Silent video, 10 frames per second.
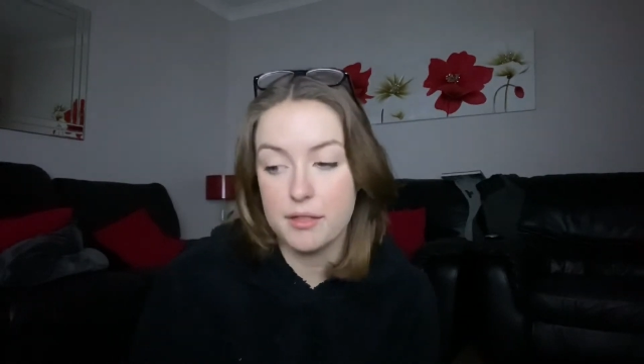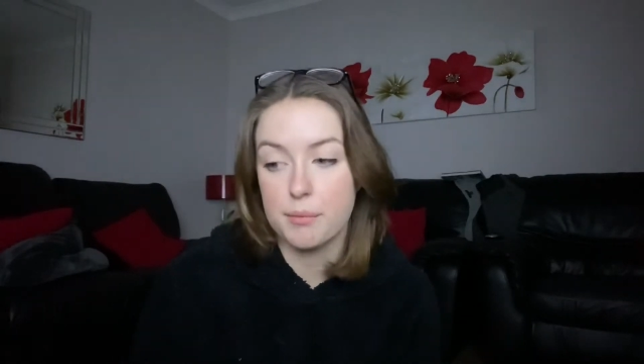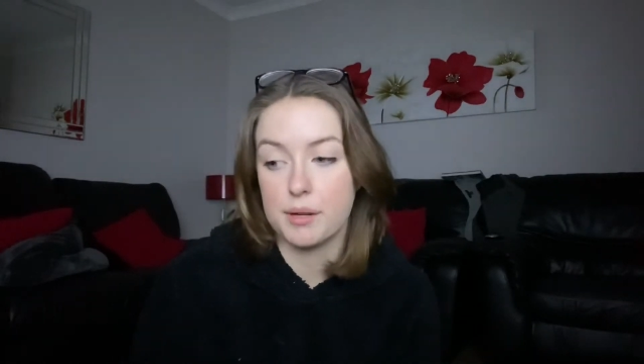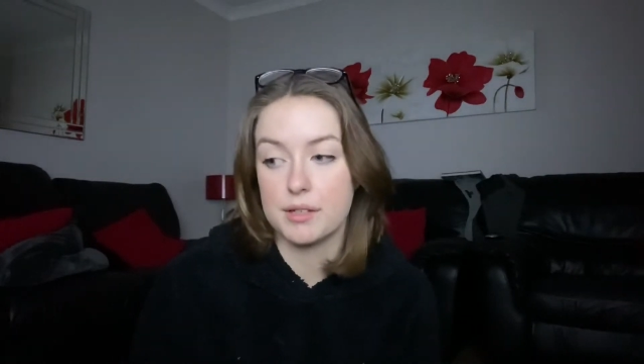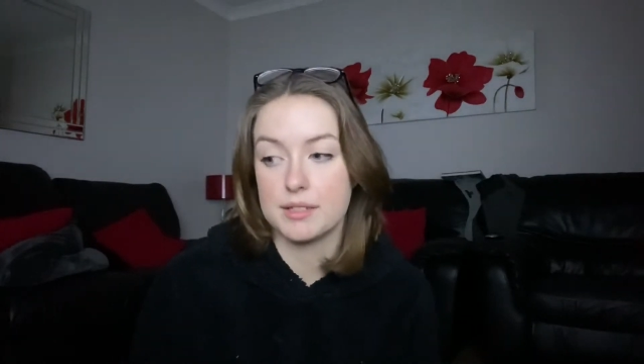
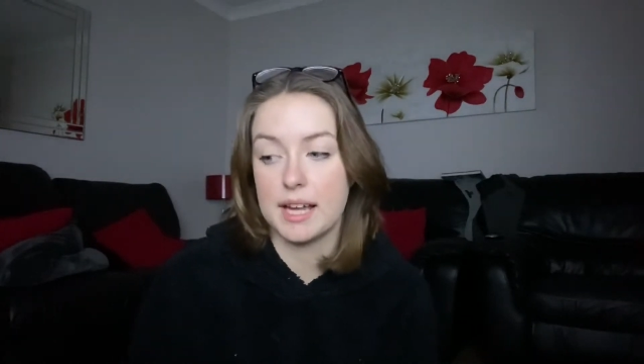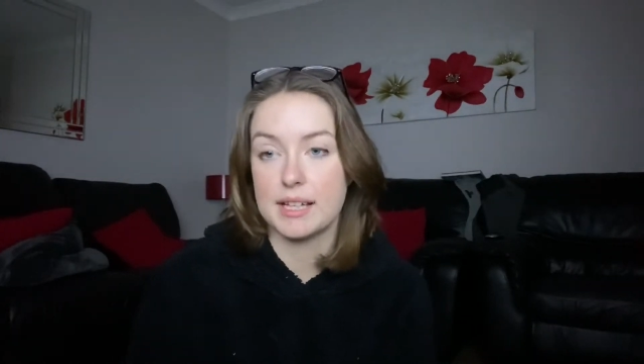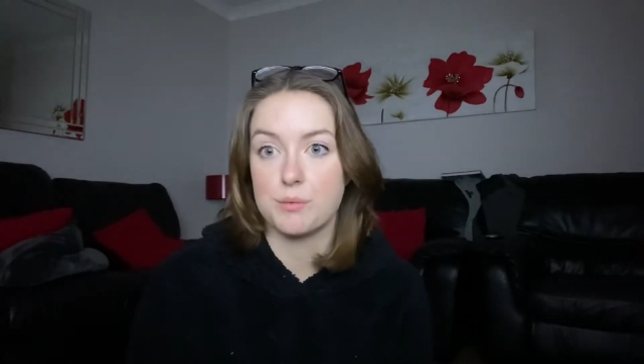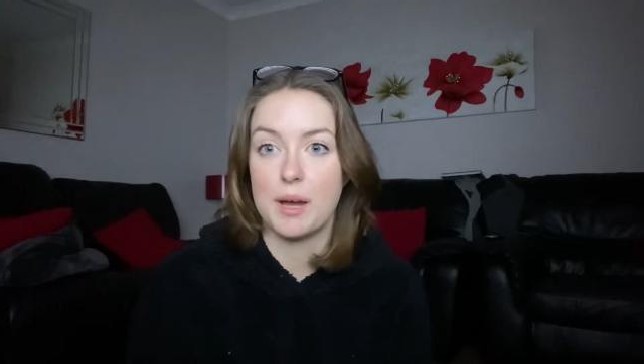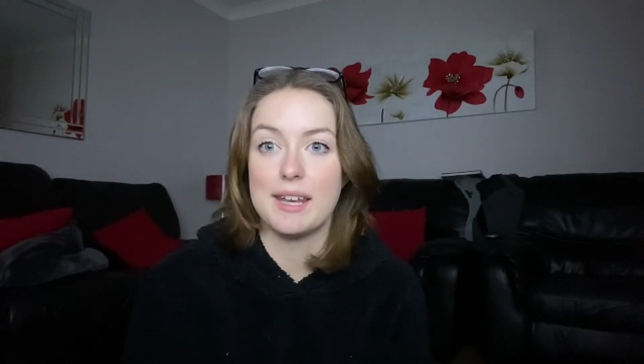because that is
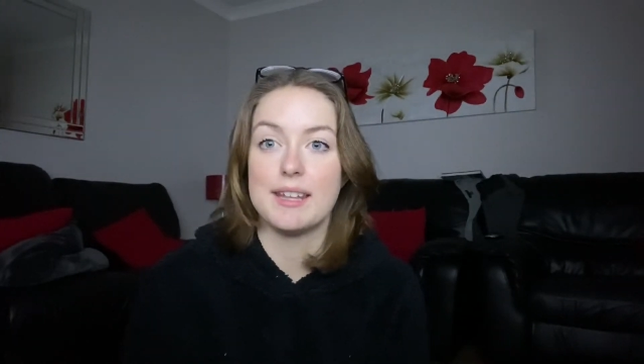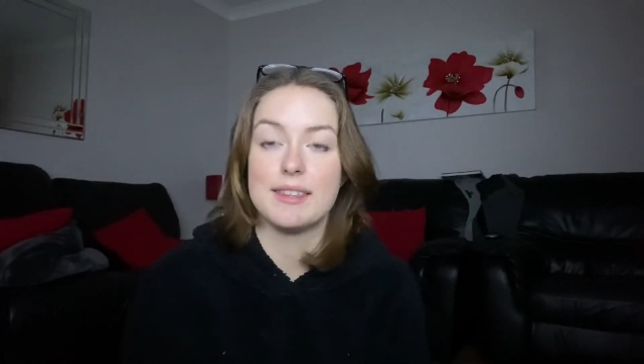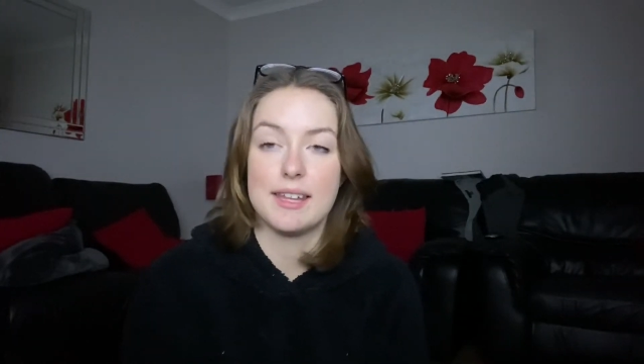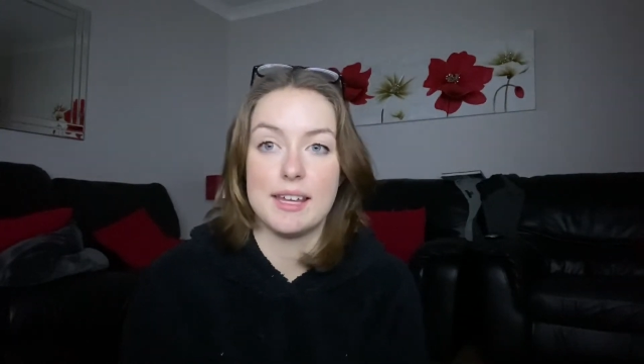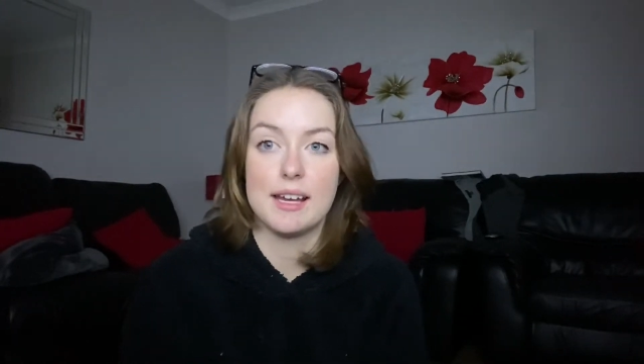when
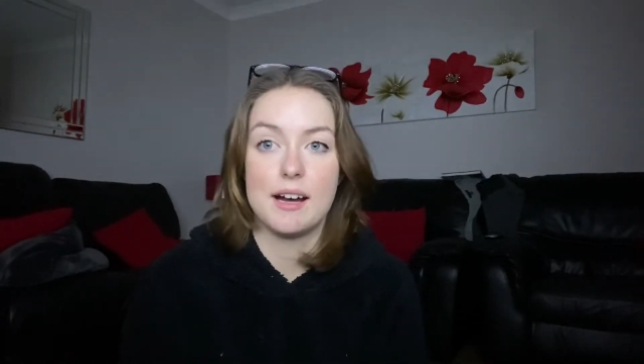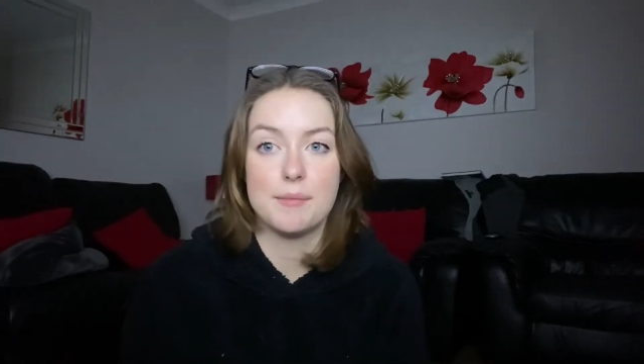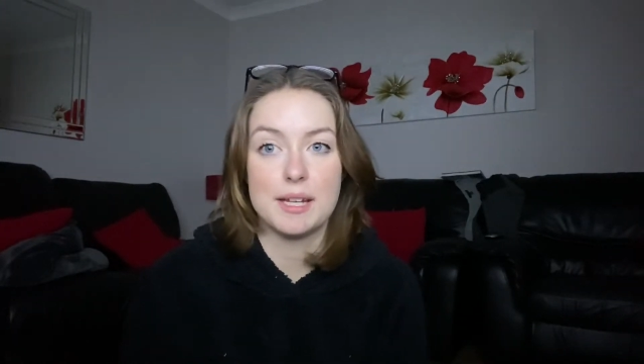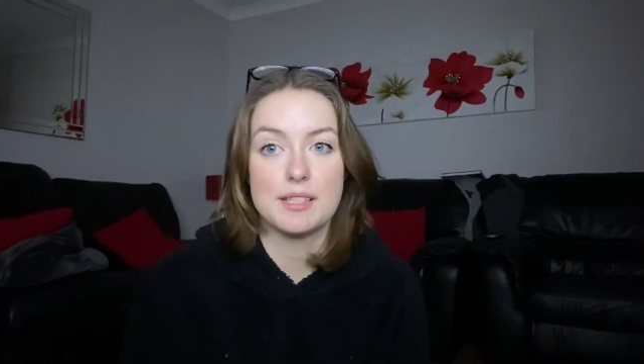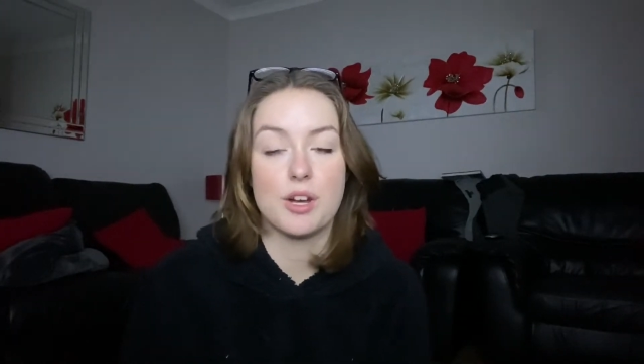the
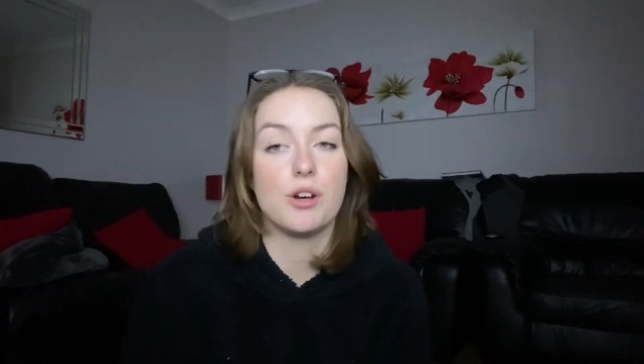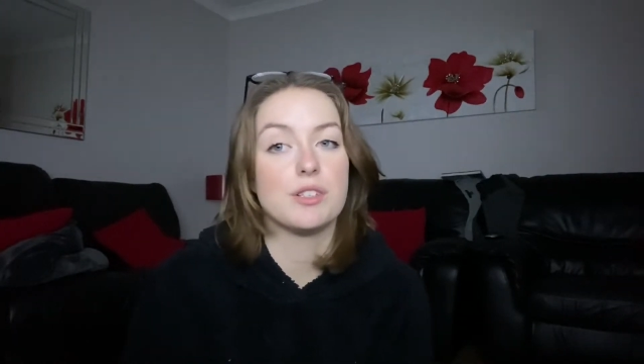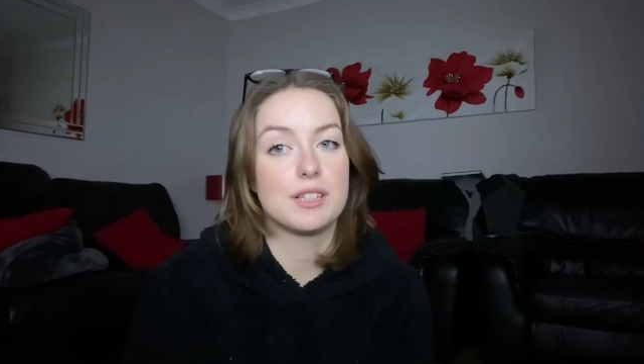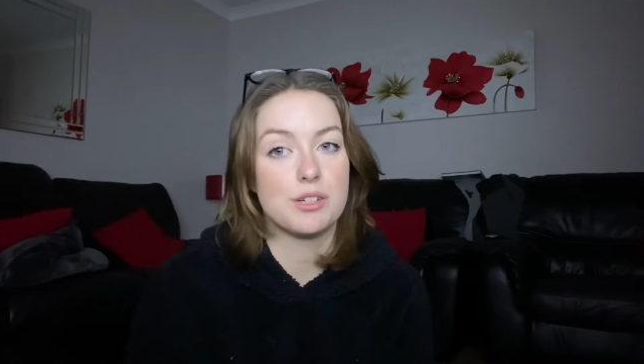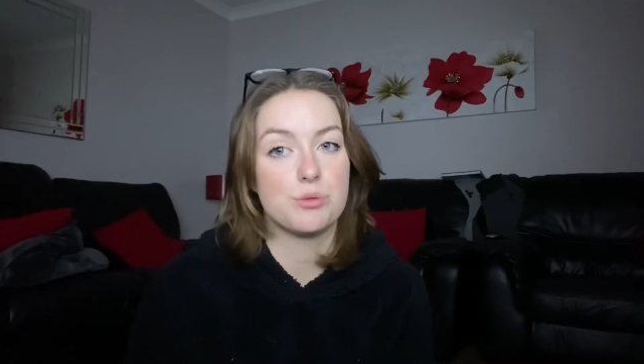updates are
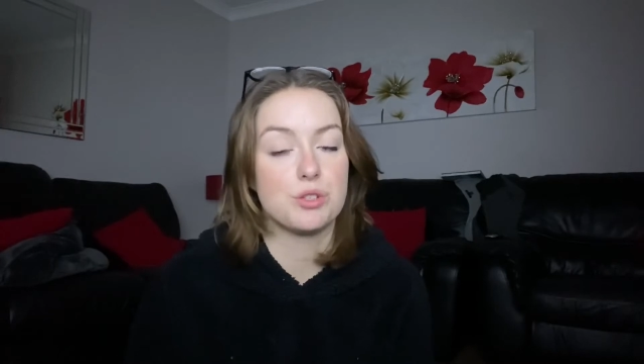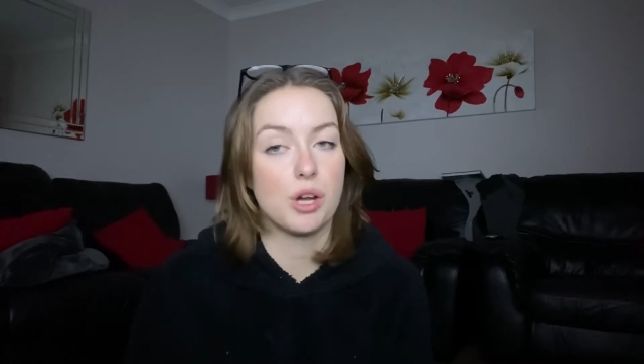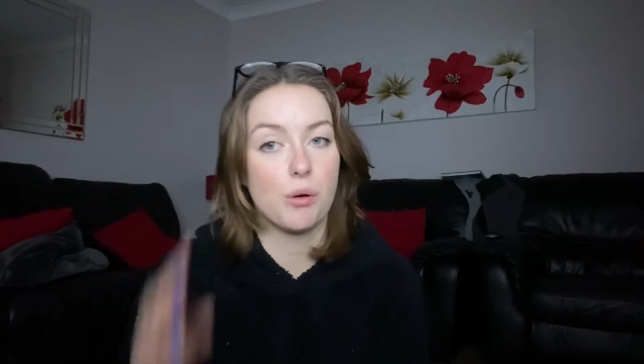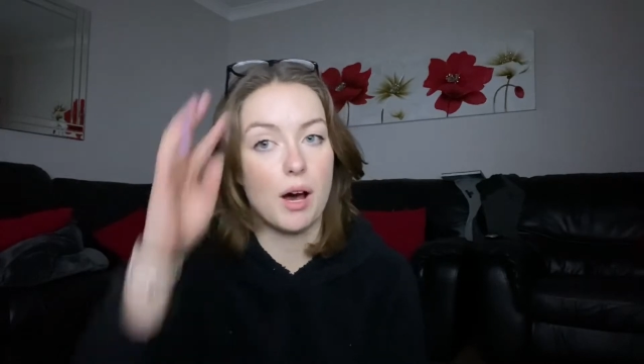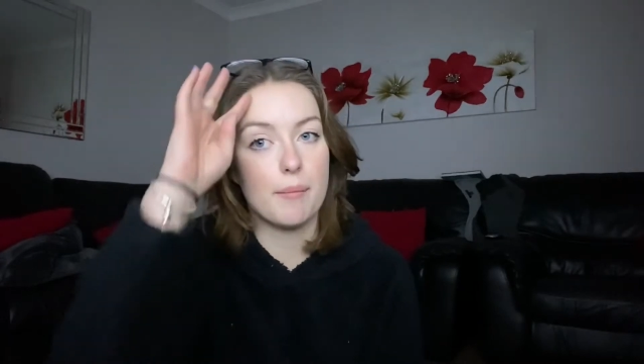scheduled to go up.